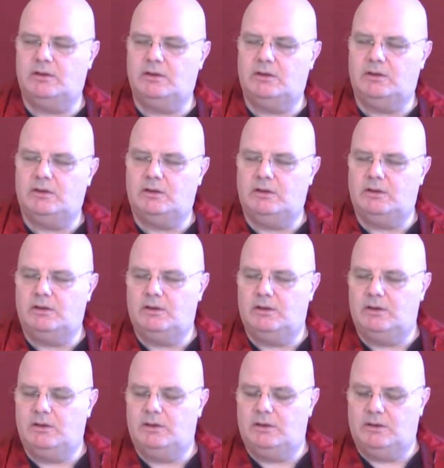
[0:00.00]

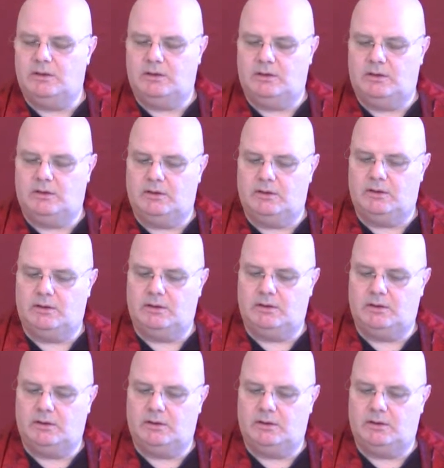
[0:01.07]
Nobody speaks.